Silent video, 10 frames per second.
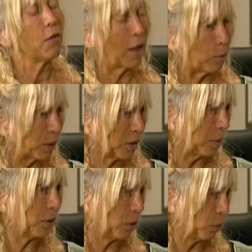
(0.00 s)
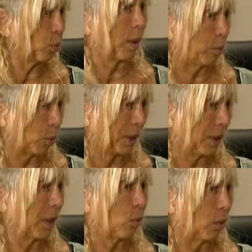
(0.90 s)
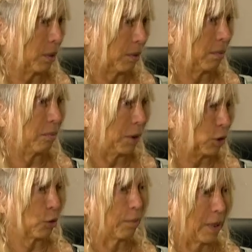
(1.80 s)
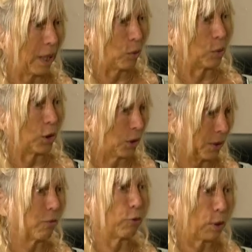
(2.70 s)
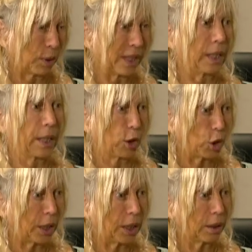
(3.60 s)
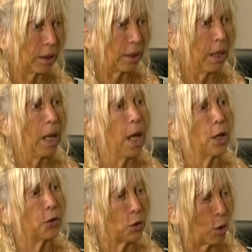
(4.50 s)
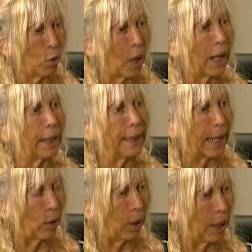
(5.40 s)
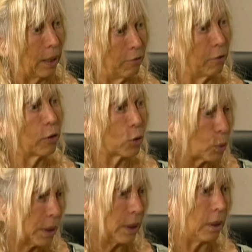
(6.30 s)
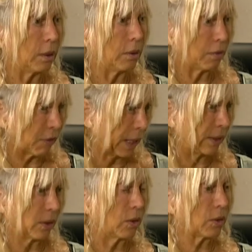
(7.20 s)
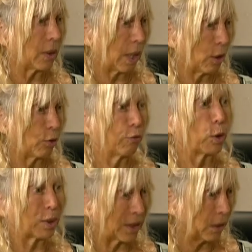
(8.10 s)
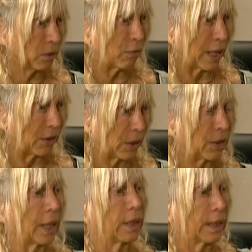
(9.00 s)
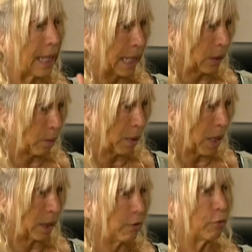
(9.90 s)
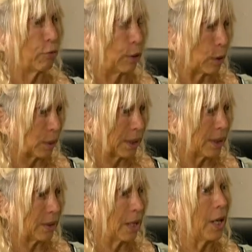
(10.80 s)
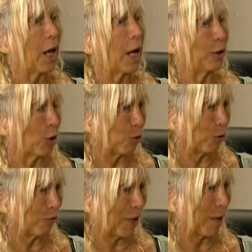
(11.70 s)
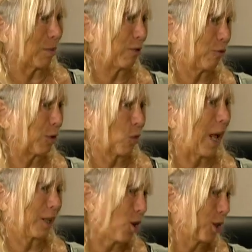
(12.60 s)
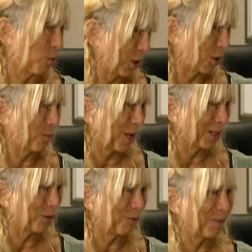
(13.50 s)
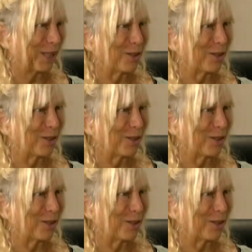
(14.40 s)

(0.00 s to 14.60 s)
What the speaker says: That brings me to one point that I want to be sure to make, which is frequency energy healing. So I now have 3 devices that are frequency devices that scan the body for frequencies. I know you've had my friend, I call him Russian Michael